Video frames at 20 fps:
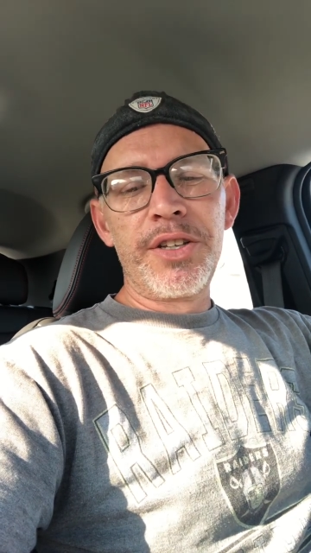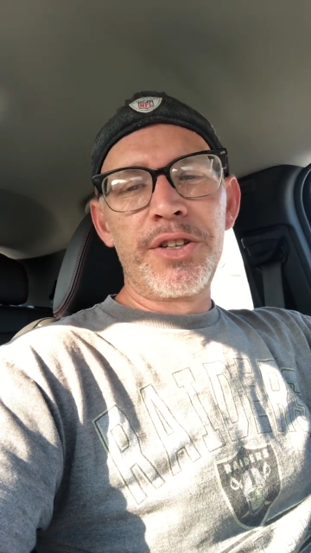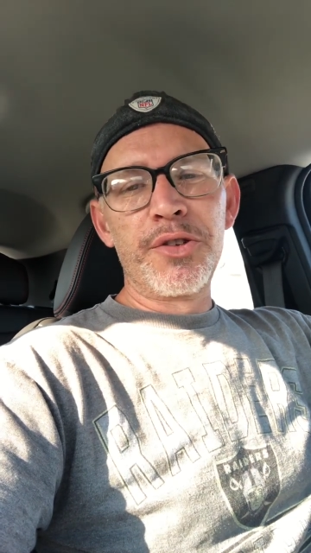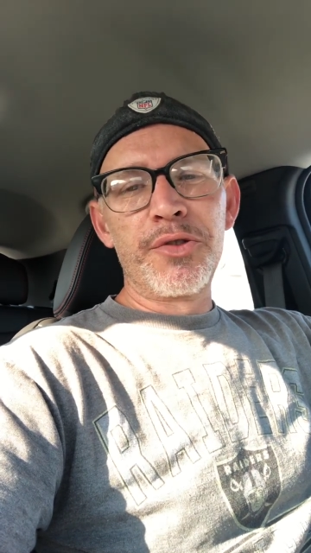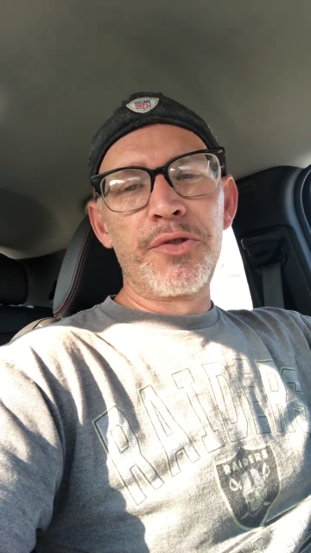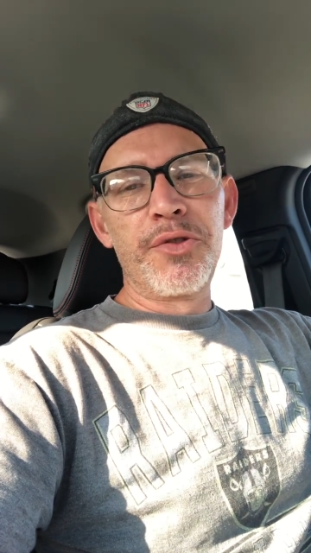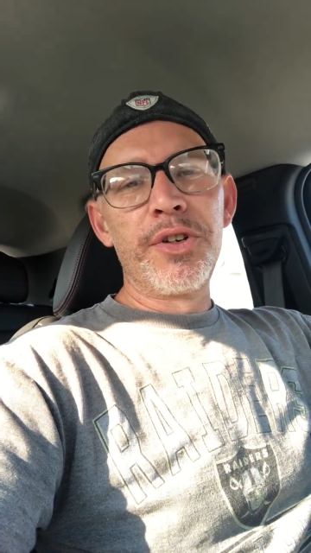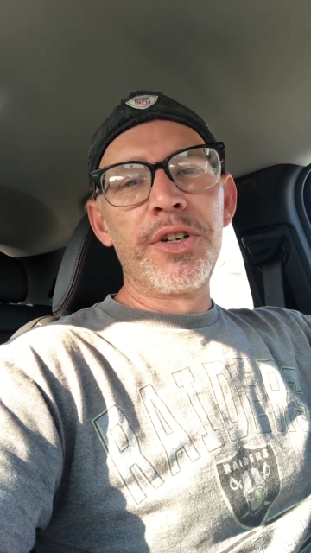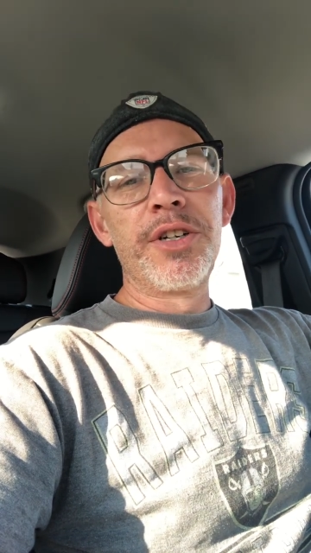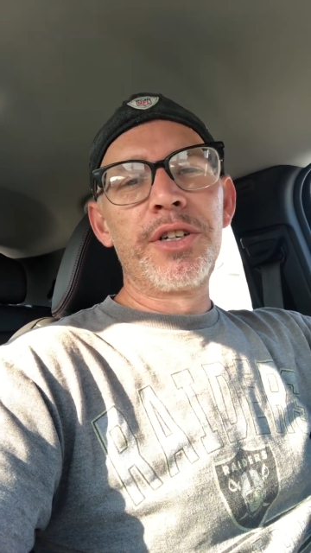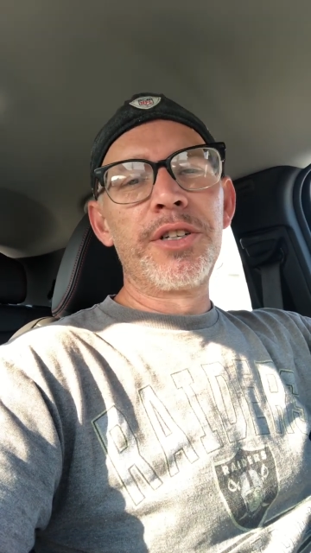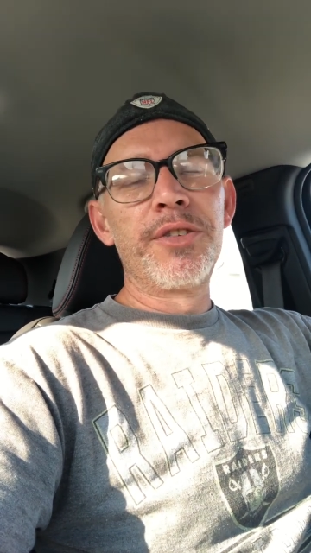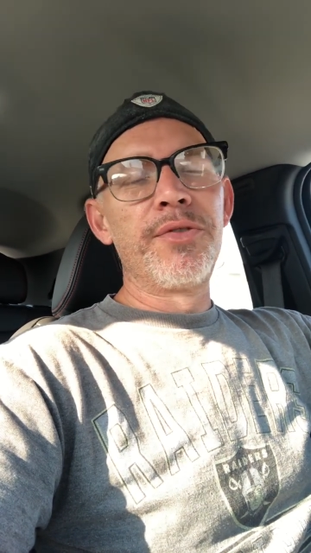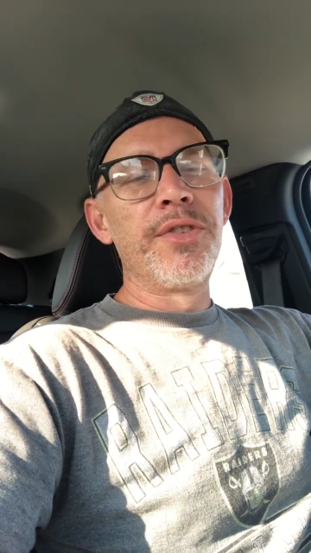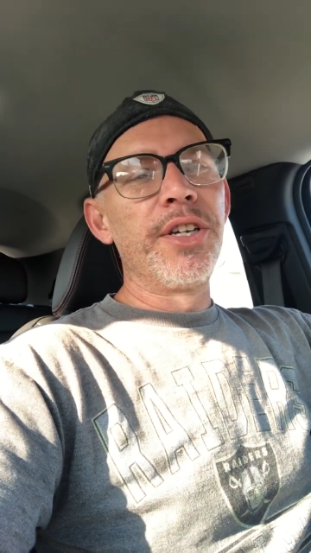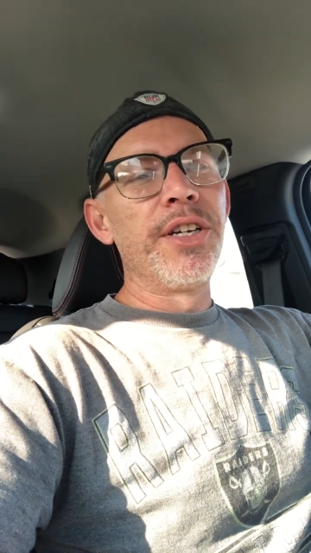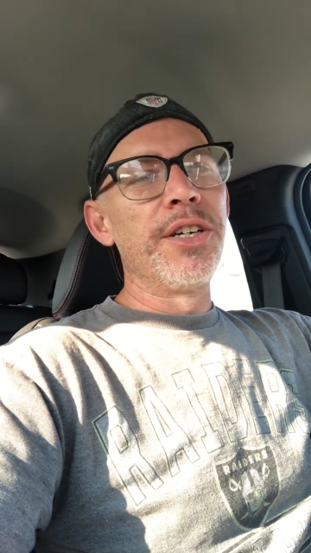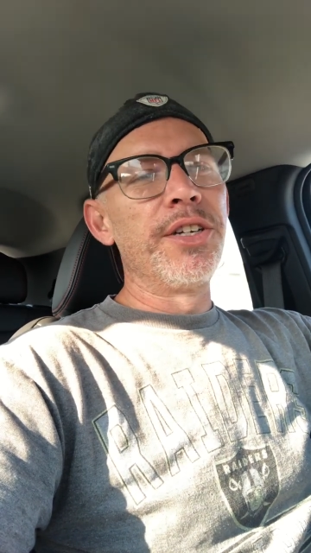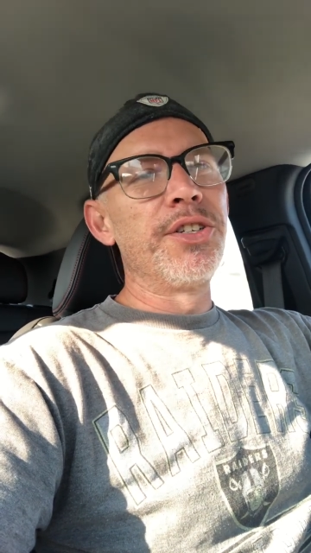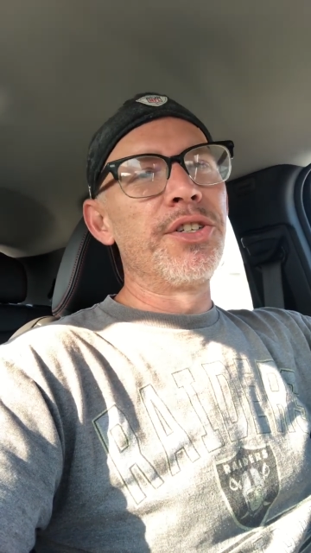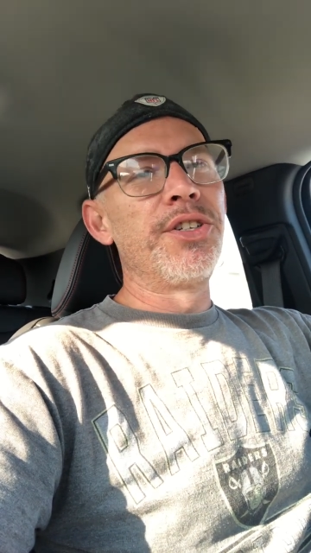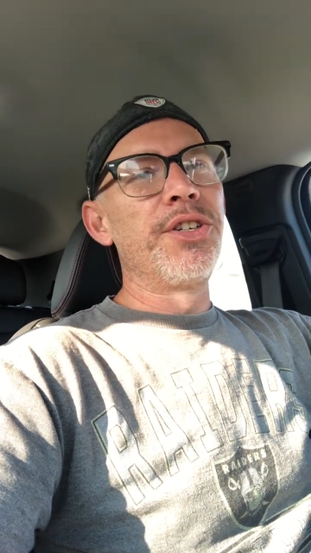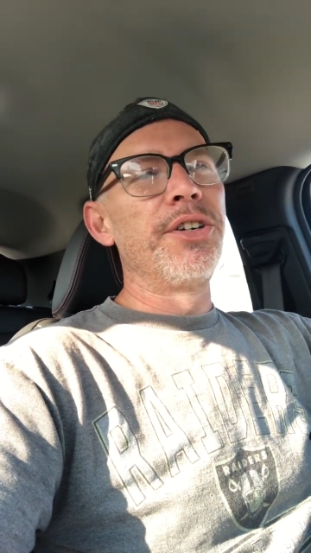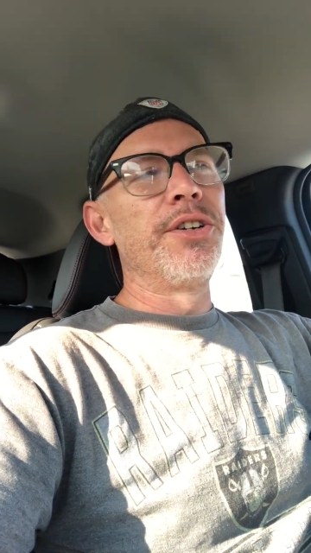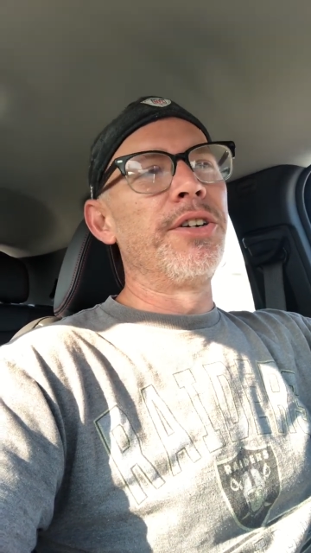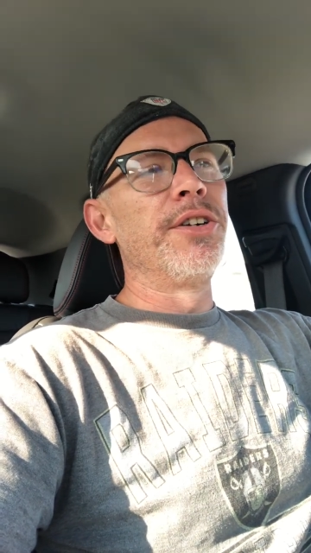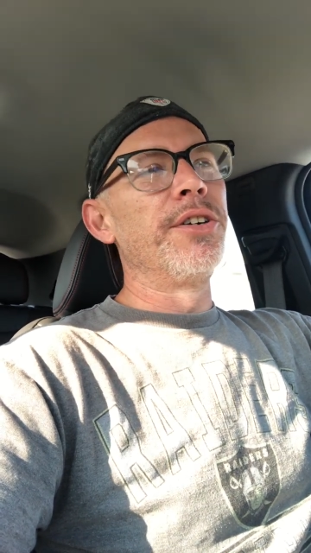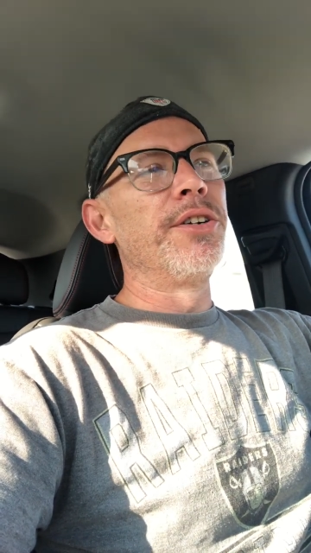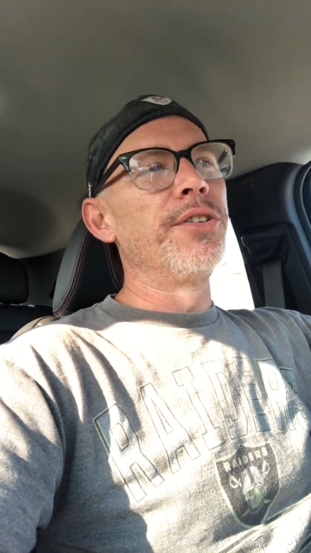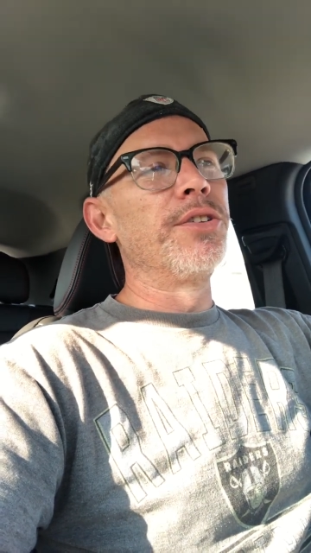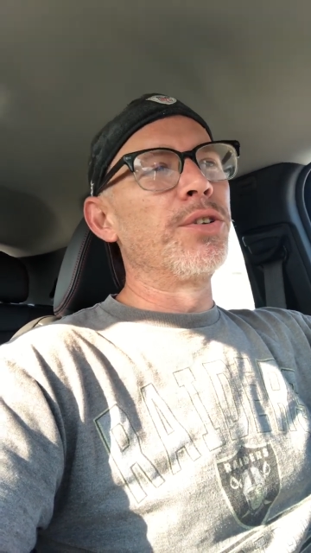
the feel of the interior,